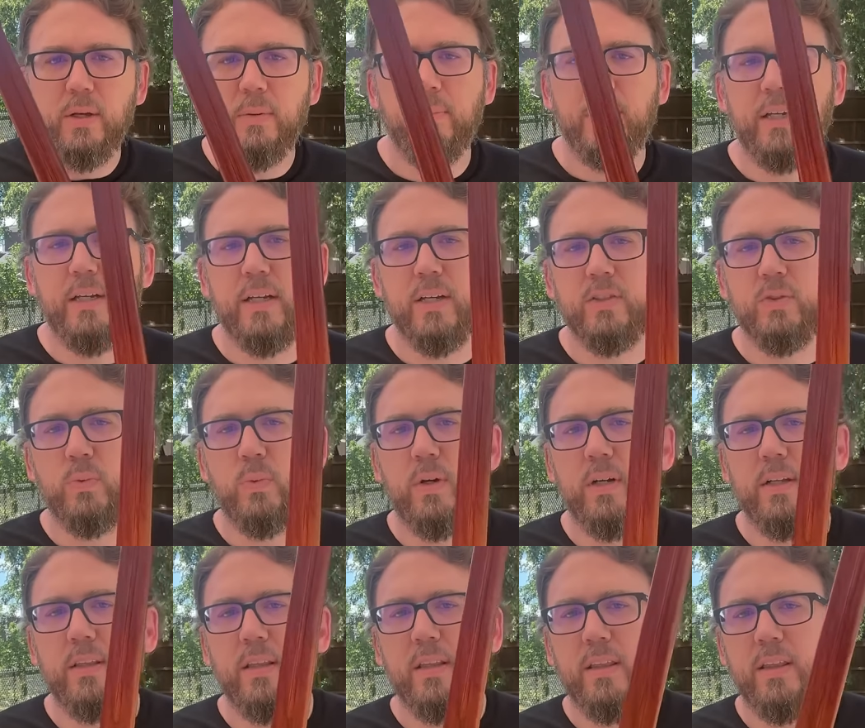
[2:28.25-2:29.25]
because one
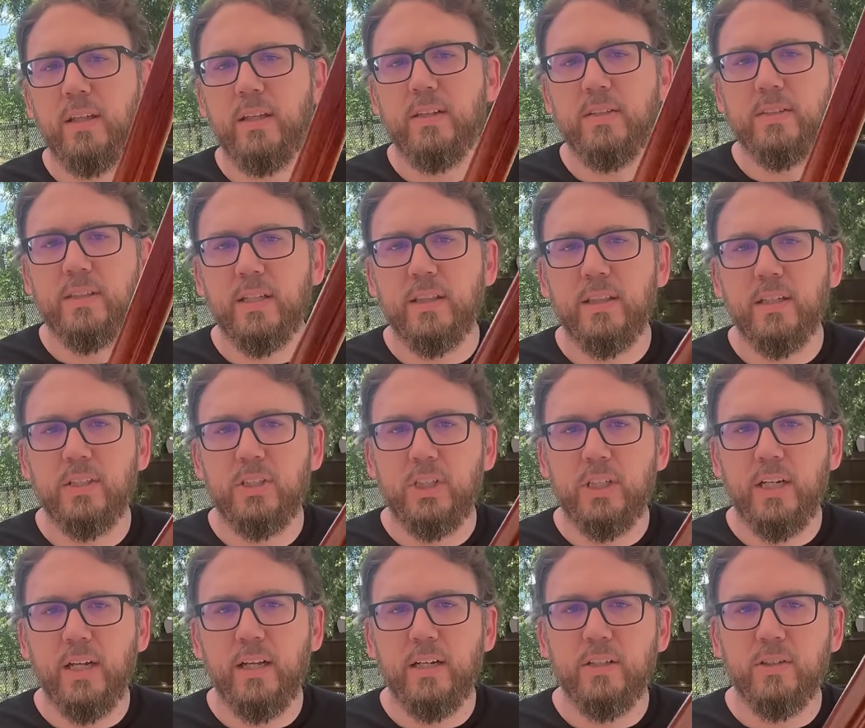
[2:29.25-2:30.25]
of the things that the
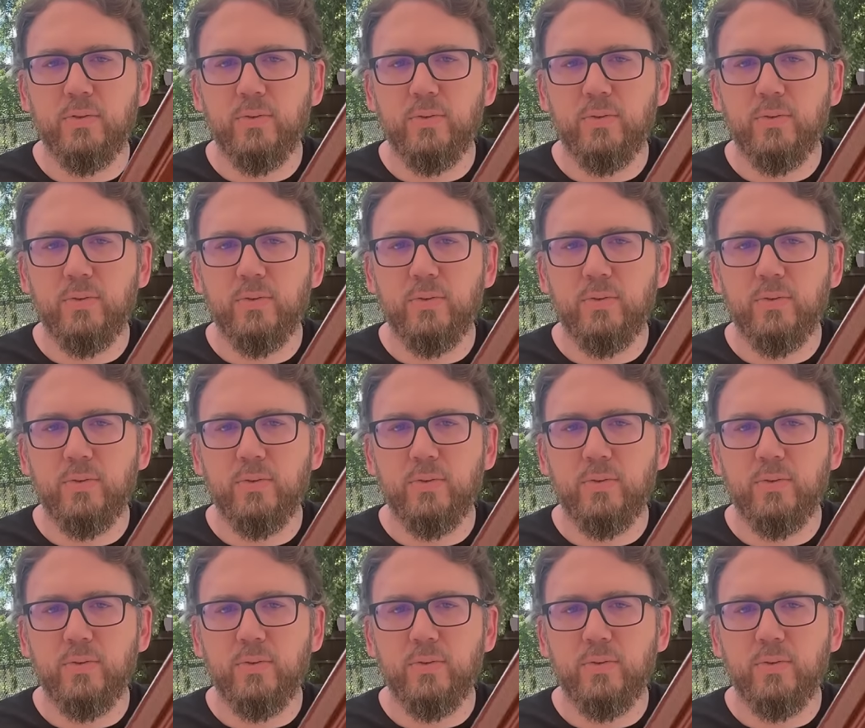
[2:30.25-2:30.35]
Jian is